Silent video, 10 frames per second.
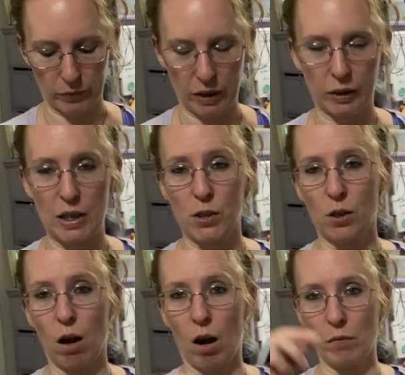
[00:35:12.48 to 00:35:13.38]
at least
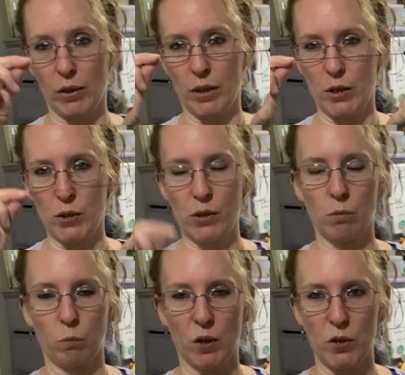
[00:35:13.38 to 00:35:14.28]
off of this
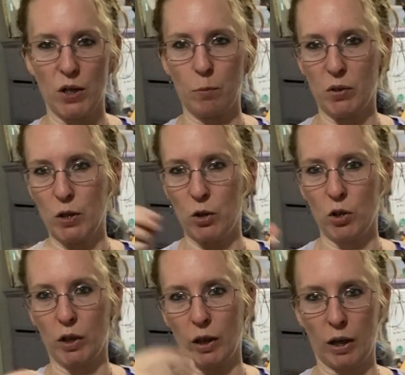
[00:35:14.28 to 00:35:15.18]
once I'm
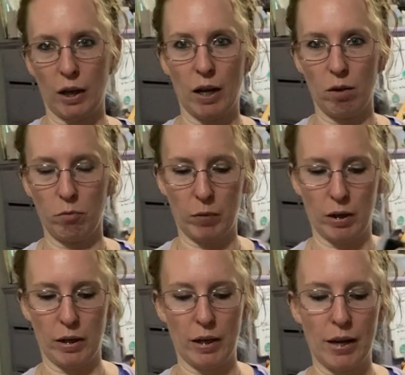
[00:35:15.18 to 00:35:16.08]
stitching and I have my